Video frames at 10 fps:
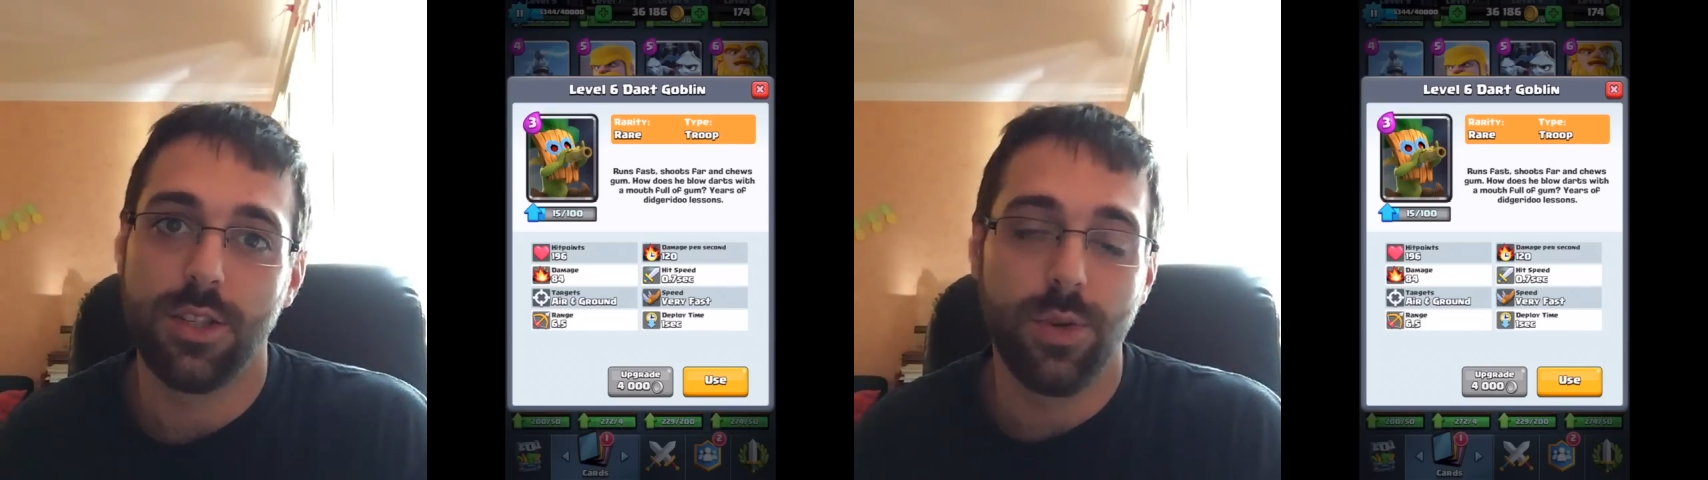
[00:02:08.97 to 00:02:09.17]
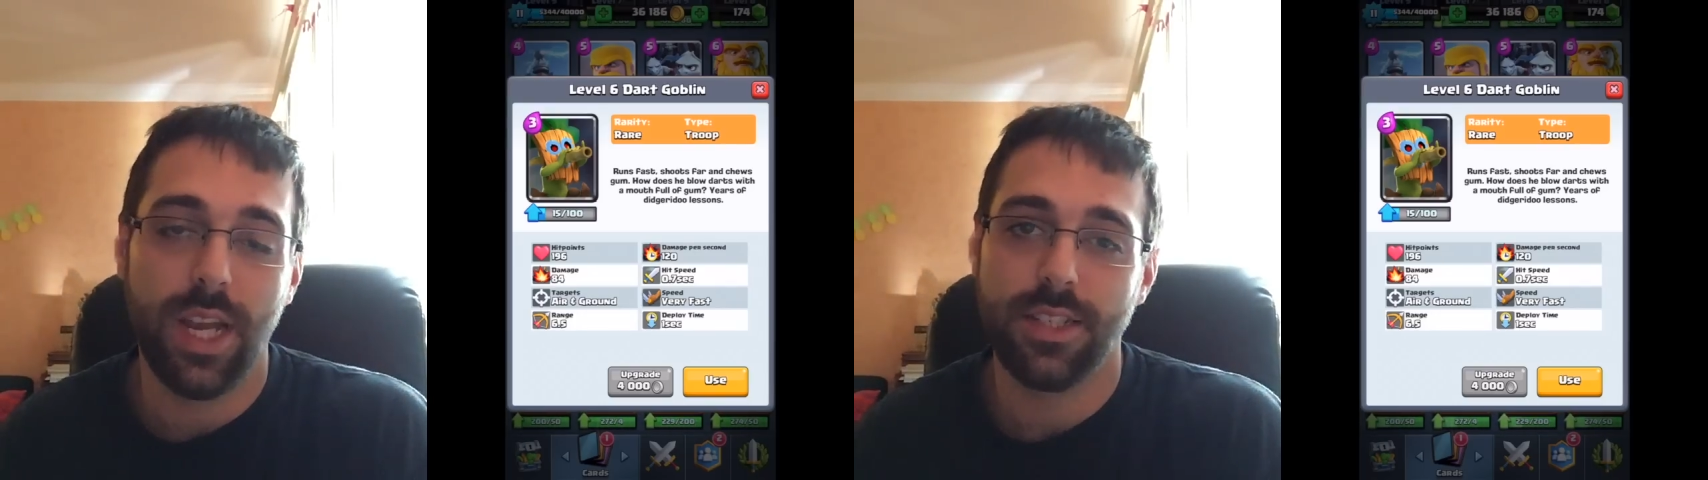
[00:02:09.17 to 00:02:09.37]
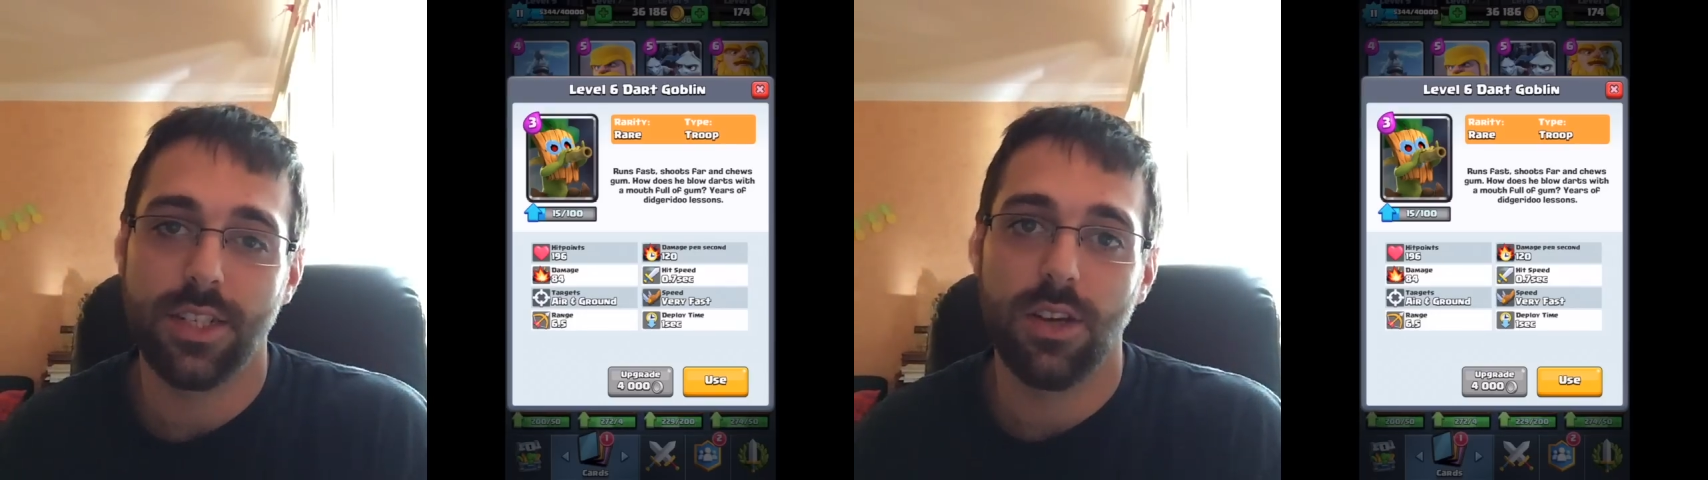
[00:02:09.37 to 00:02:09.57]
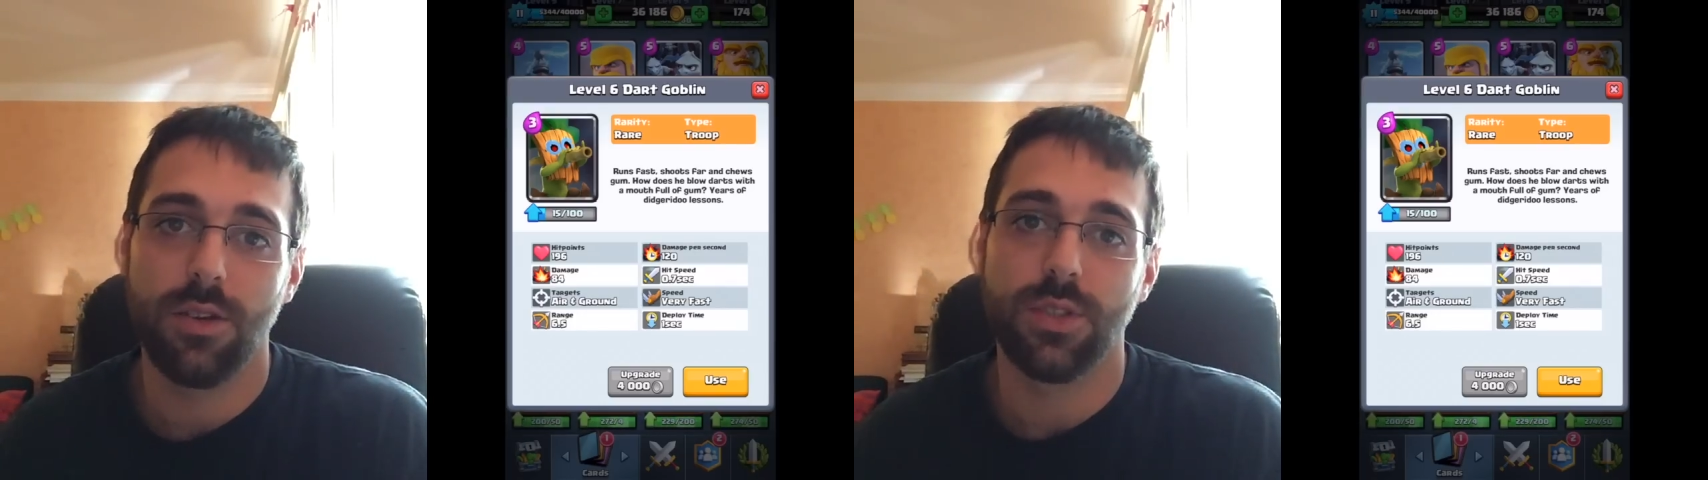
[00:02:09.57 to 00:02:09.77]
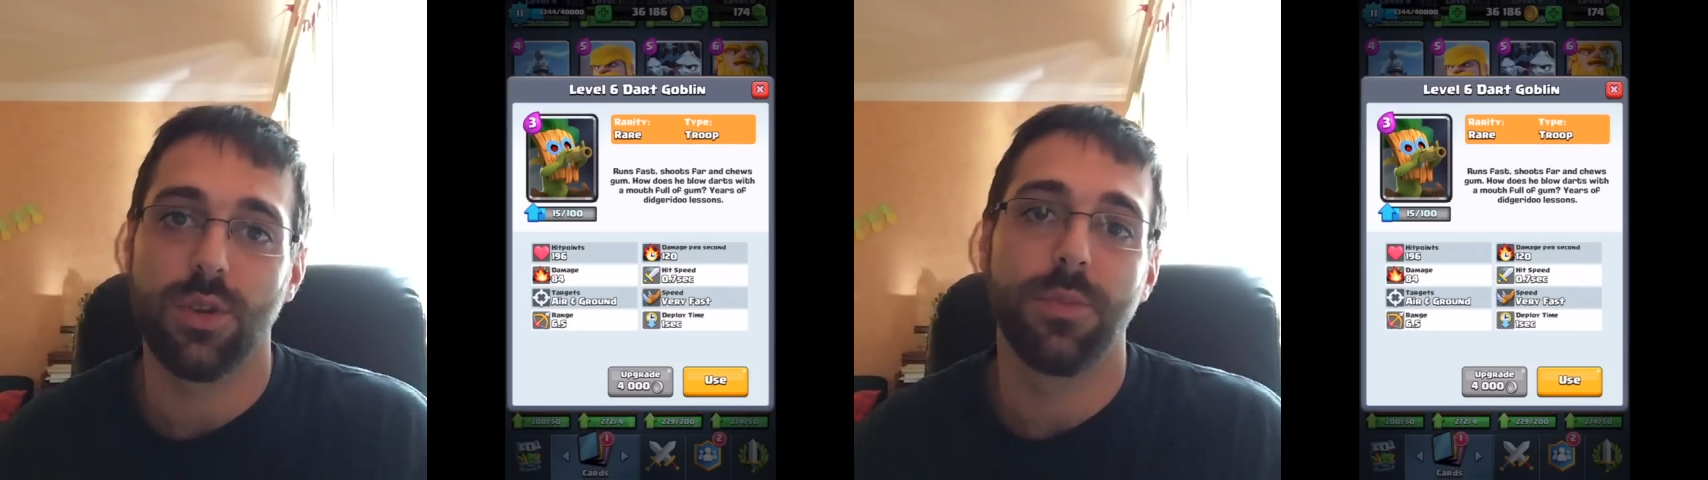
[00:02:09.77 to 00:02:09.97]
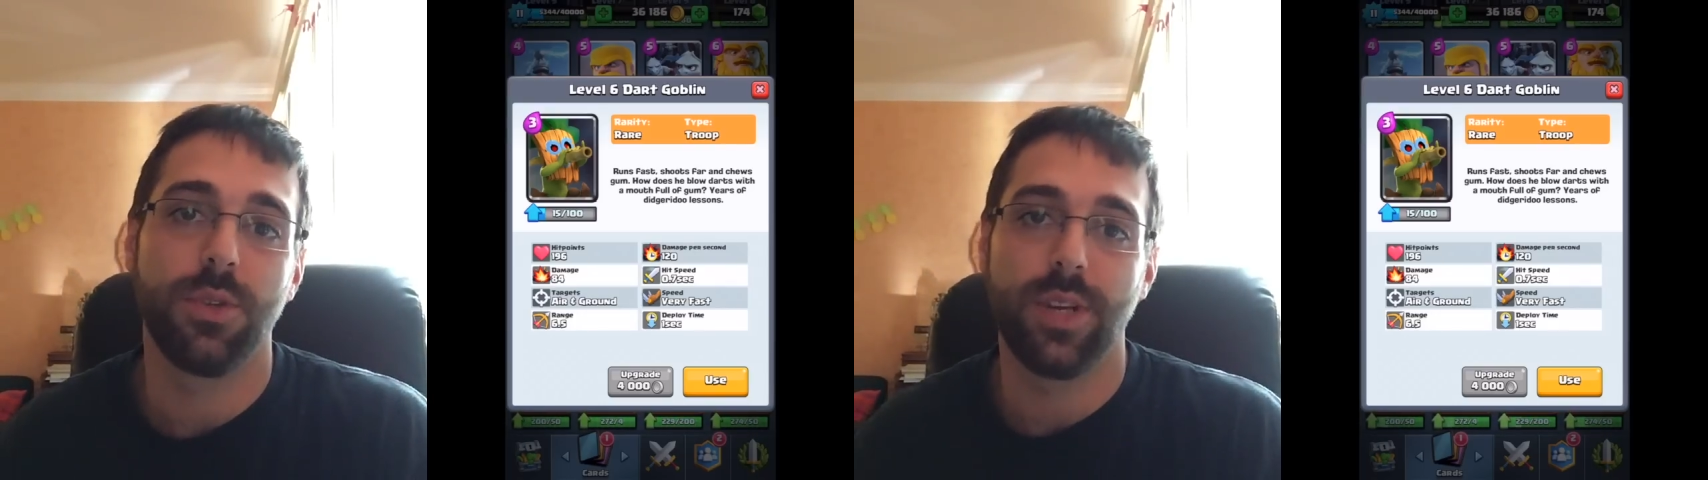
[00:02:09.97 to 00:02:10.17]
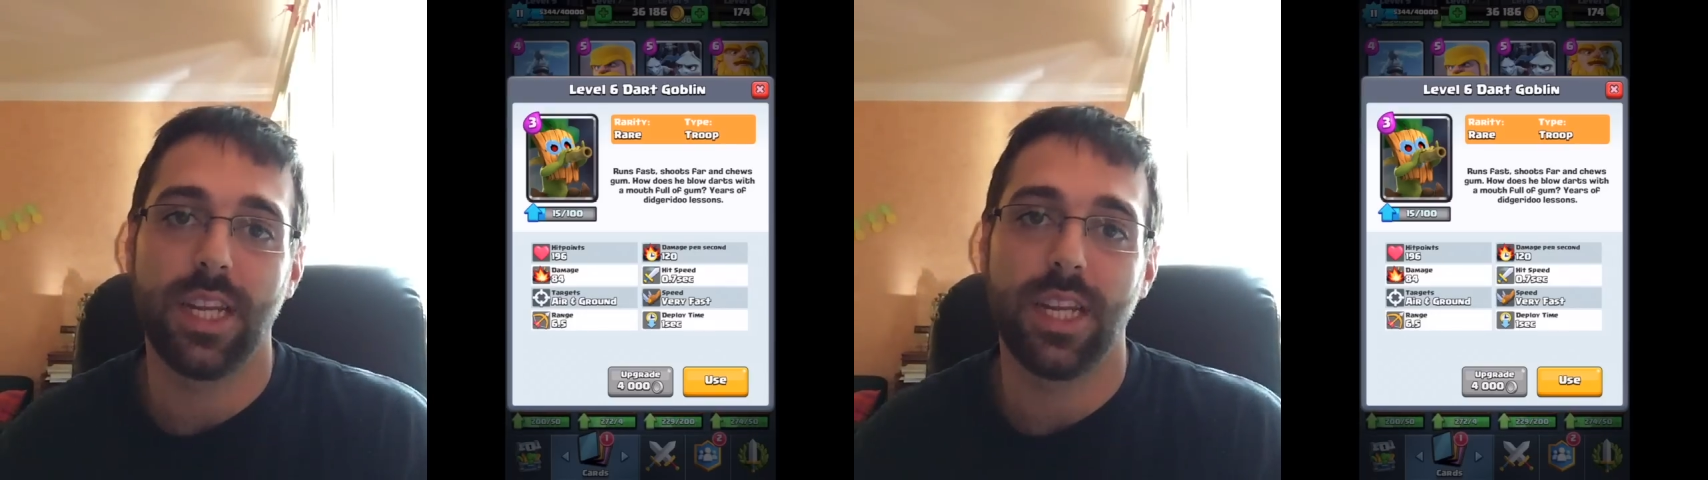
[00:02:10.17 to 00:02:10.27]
two days ago, so I'm doing a